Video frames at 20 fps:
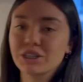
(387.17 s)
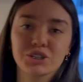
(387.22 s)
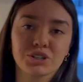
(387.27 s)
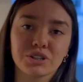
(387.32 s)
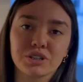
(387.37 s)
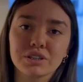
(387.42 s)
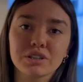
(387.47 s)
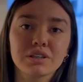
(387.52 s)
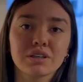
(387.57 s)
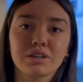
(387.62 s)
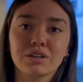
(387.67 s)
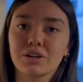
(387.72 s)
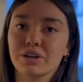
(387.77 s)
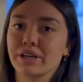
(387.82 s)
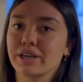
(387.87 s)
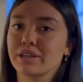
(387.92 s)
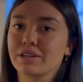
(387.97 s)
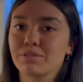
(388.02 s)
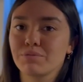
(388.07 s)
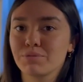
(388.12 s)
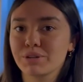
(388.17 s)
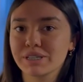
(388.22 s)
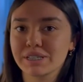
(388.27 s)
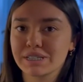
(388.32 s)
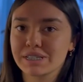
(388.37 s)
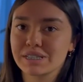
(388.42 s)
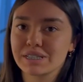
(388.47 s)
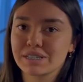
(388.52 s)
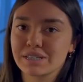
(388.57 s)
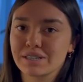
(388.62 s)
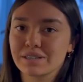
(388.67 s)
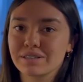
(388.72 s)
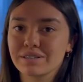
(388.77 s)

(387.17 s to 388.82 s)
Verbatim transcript: just couldn't resist it.